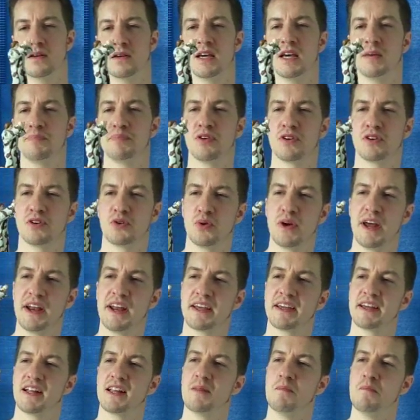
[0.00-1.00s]

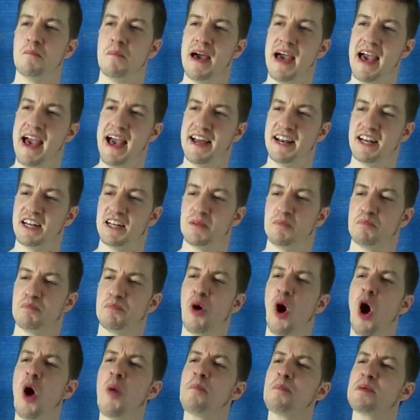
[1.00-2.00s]
Hypocritical man,
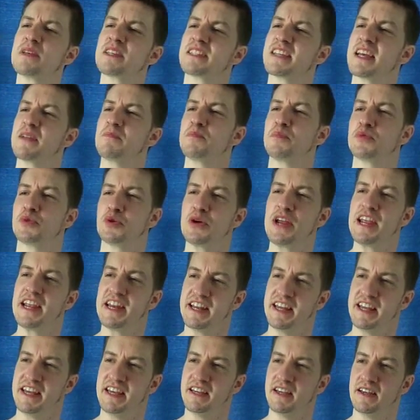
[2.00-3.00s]
pompous and
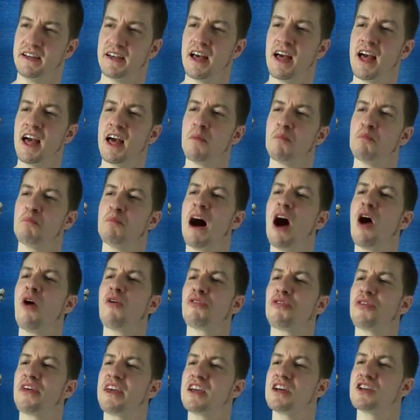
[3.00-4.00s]
preening,
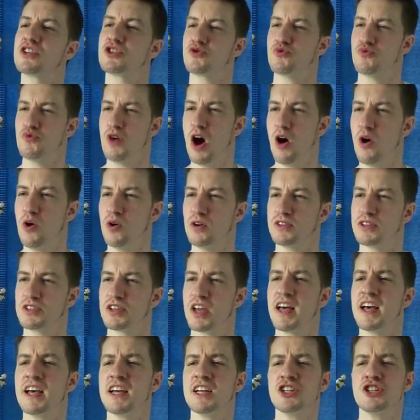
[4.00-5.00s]
mouthing his
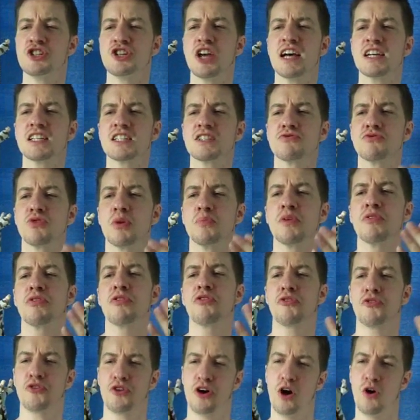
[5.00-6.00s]
rote, just from the
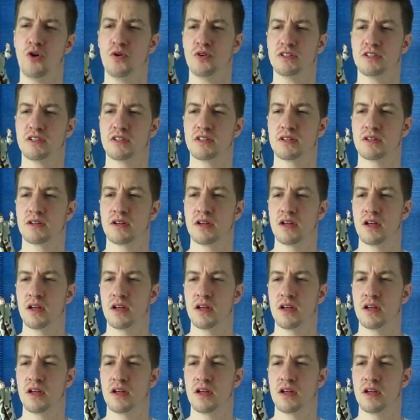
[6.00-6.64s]
throat,